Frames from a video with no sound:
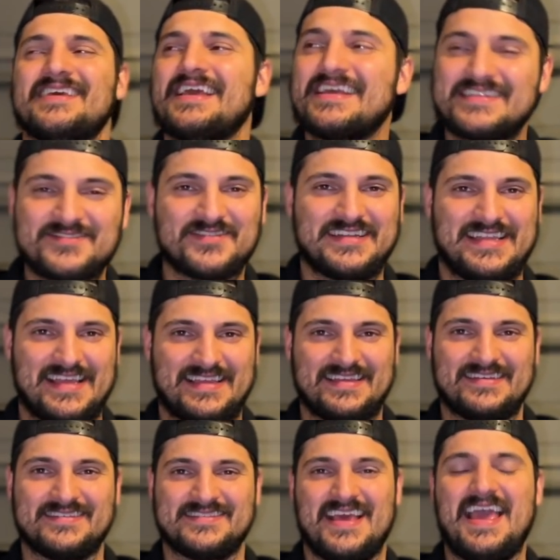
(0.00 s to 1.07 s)
It's
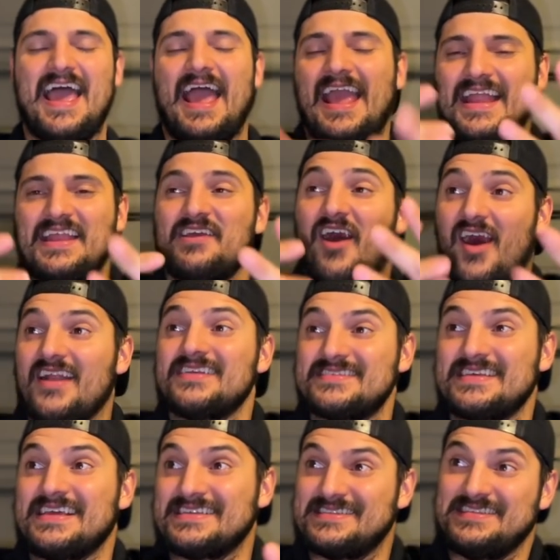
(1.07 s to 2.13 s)
ridiculous. And it,
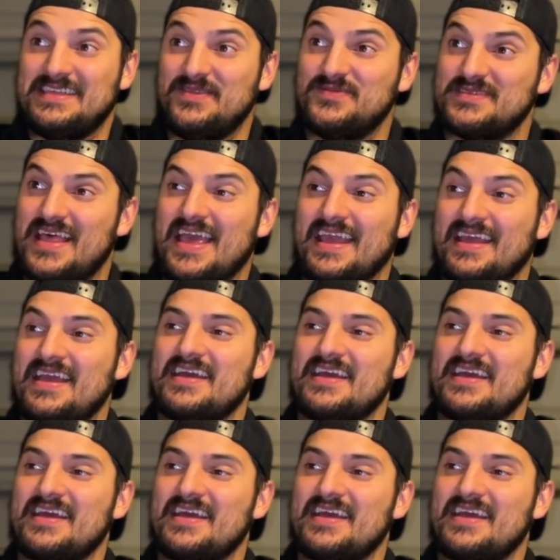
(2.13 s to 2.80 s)
honestly, it seems like,